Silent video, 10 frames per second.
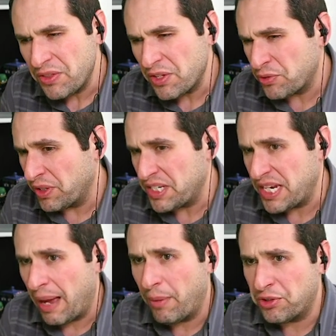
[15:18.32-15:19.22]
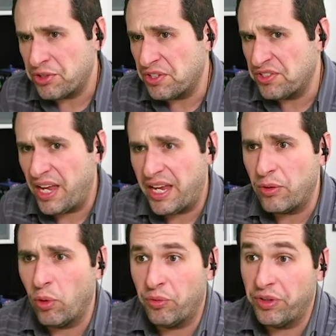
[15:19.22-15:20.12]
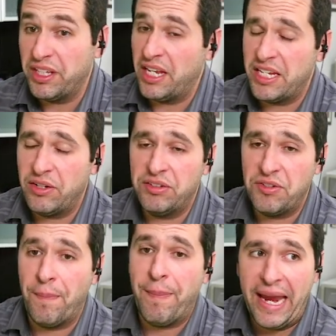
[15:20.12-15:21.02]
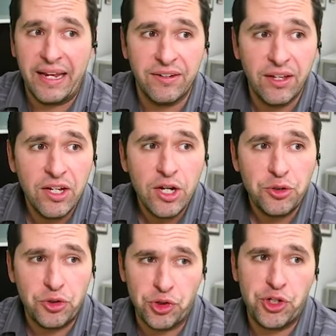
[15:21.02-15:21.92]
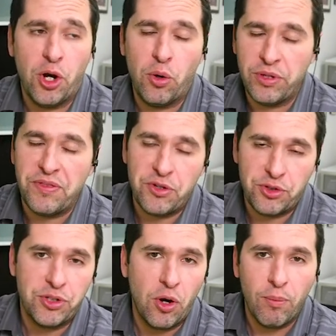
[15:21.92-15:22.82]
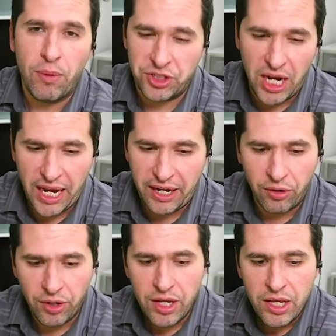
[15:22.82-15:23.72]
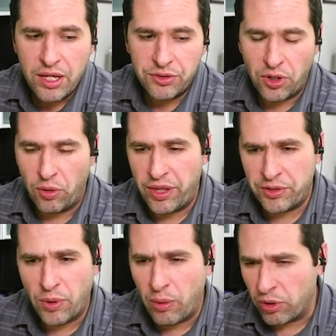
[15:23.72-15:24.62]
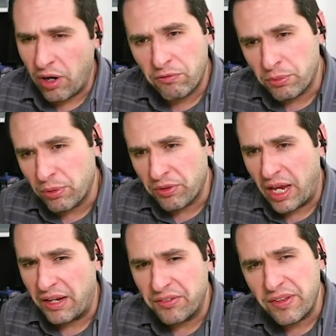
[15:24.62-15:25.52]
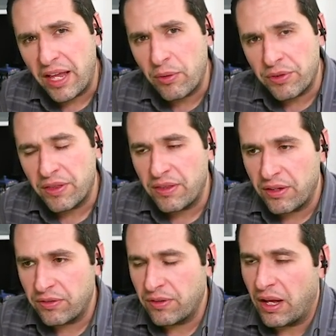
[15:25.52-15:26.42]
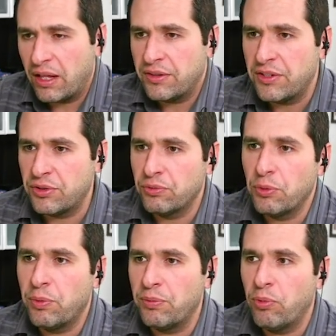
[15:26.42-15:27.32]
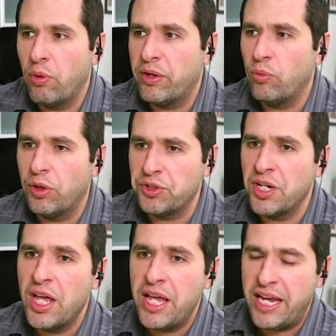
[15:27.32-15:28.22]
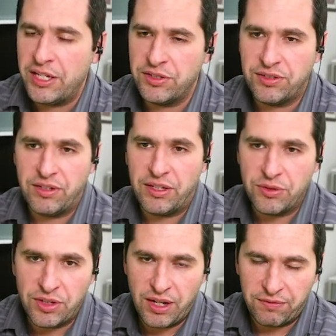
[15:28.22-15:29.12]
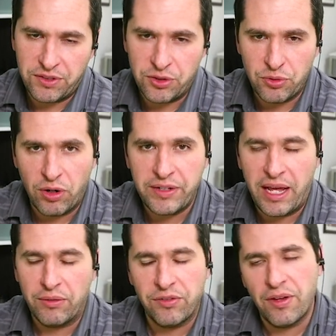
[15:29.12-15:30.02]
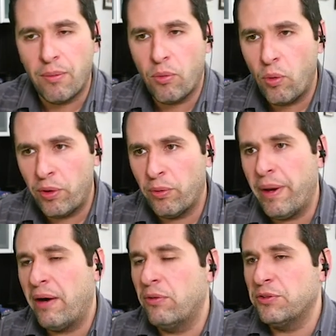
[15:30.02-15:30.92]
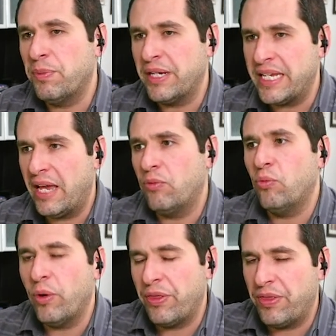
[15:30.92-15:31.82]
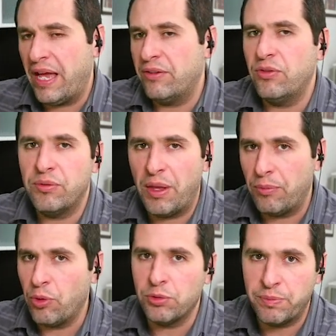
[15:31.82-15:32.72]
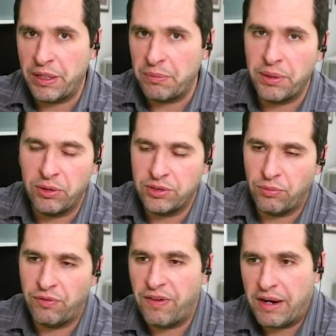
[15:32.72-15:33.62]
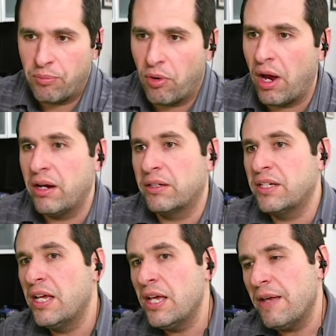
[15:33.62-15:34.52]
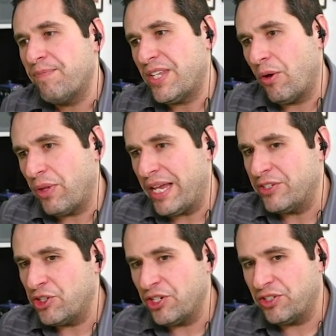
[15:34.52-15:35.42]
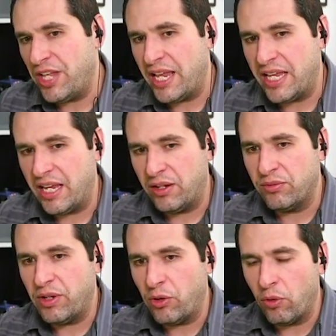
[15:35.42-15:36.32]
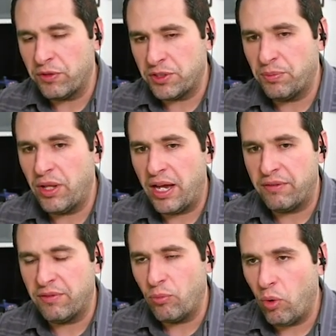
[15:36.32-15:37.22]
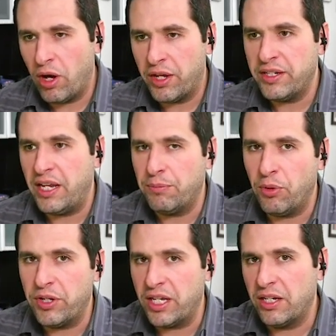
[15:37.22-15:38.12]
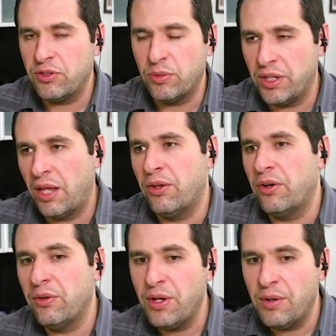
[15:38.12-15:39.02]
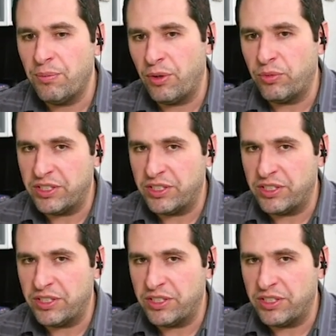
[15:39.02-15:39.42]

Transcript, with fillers: There's really not much to say or really any demand to show that this should go much higher. So that's why we're comfortable kind of staying within this uh, this throughput point, which is is enough to draw down some oil barrels. But again, with that that those big builds and refined product, you know, it's just taking an oversupply from one and putting it into another. But we